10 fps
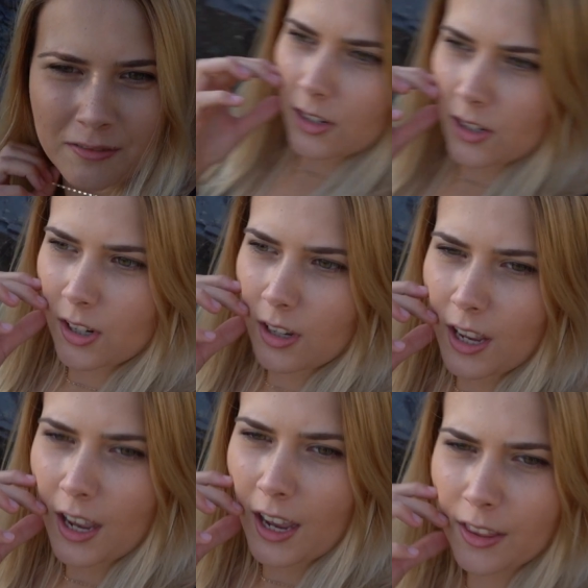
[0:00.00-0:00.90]
So
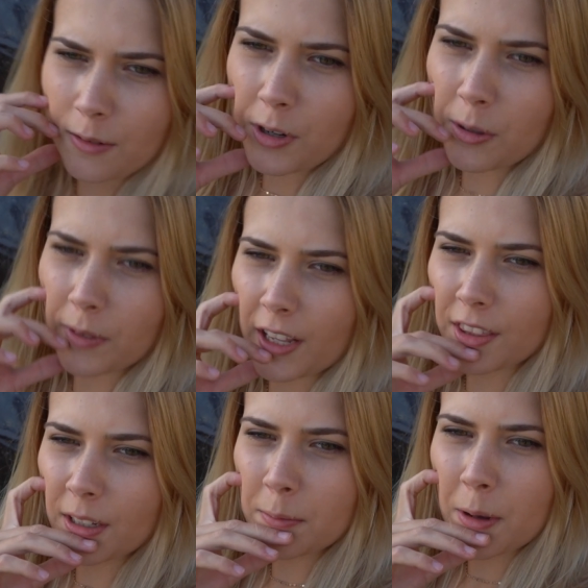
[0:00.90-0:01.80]
yeah, at the moment I
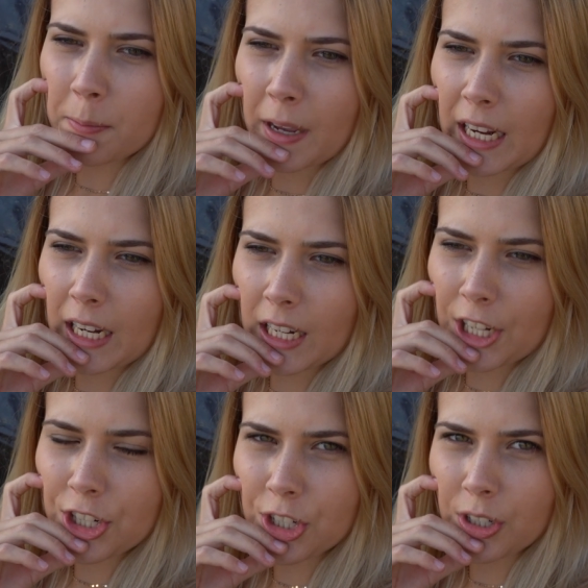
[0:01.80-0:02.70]
think my main
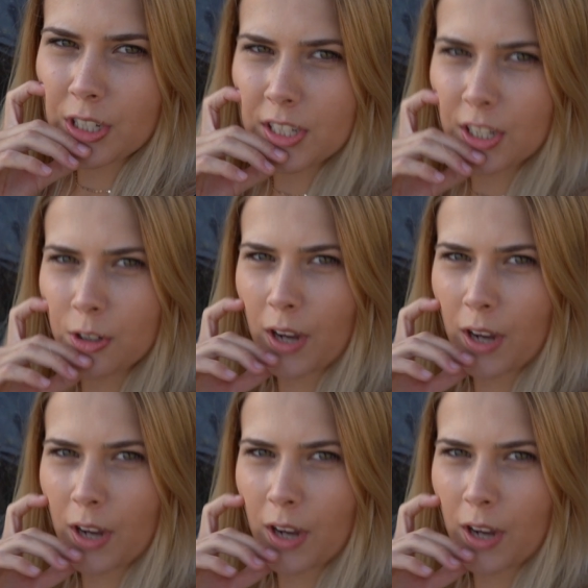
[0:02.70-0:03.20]
issue is that you